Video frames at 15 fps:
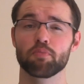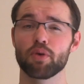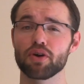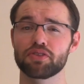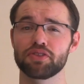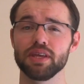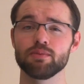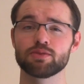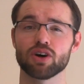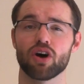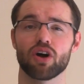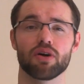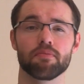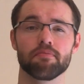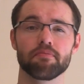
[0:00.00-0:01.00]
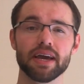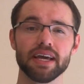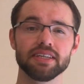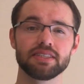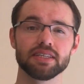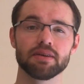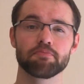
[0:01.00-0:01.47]
Both themes are
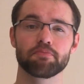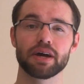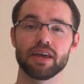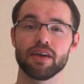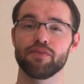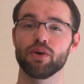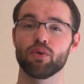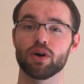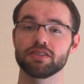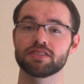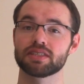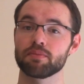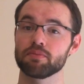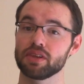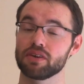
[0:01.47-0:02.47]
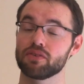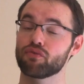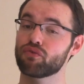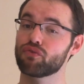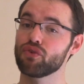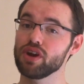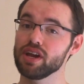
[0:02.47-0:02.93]
amazing, but if you want something
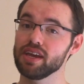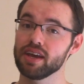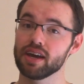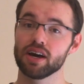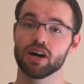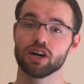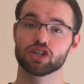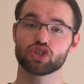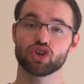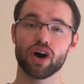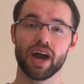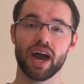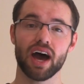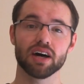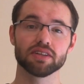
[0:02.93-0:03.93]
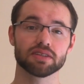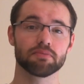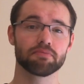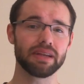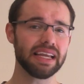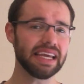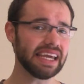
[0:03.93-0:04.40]
free, try out
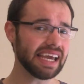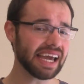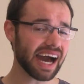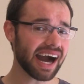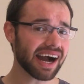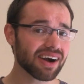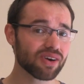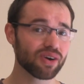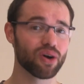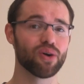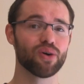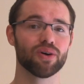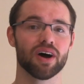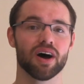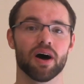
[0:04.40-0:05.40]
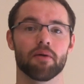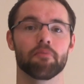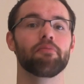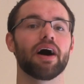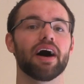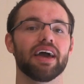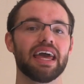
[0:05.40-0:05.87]
Bliancco
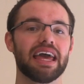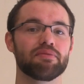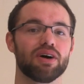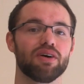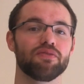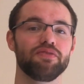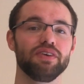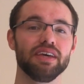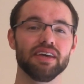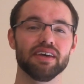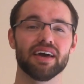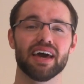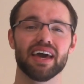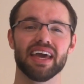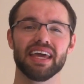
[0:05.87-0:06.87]
by MLV.